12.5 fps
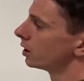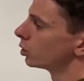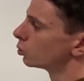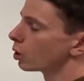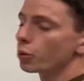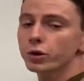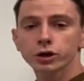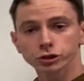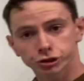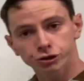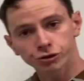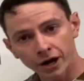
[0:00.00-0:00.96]
What we are
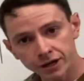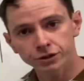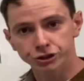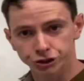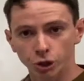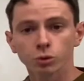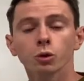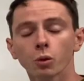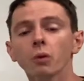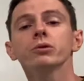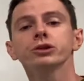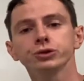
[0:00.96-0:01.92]
trying to show, or
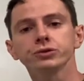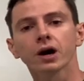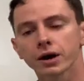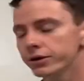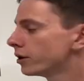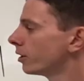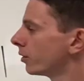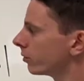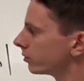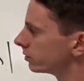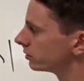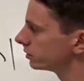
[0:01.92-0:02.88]
what we do not
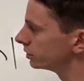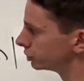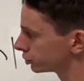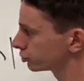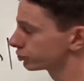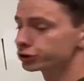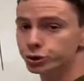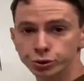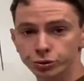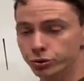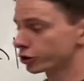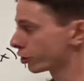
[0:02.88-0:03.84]
know is
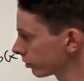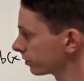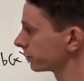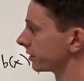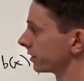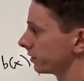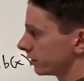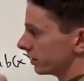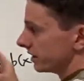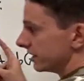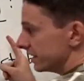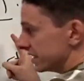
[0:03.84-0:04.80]
true currently
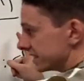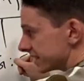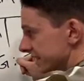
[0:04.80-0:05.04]
is